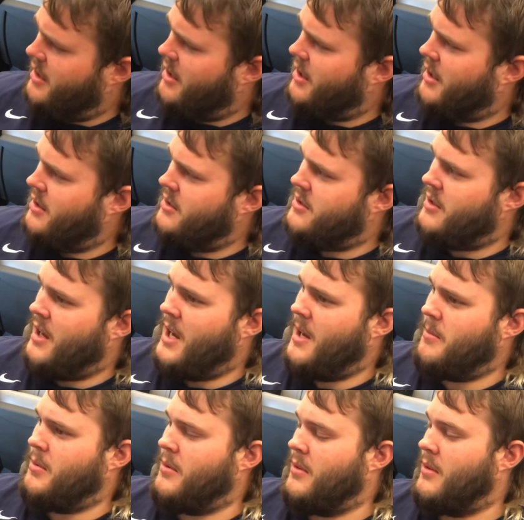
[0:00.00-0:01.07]
you know, can you
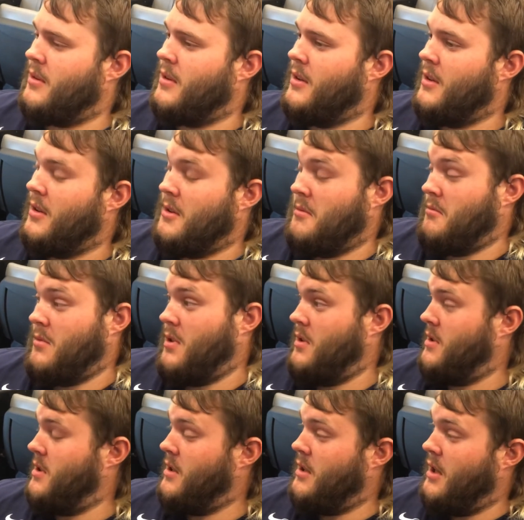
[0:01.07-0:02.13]
snap, and I
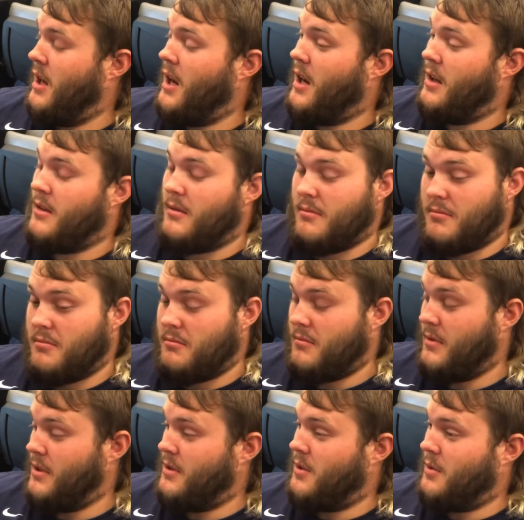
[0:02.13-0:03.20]
said, yeah, and
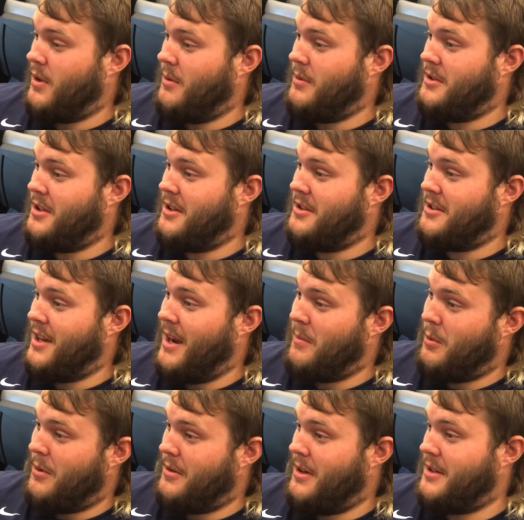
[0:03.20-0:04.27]
so let me see you snap one.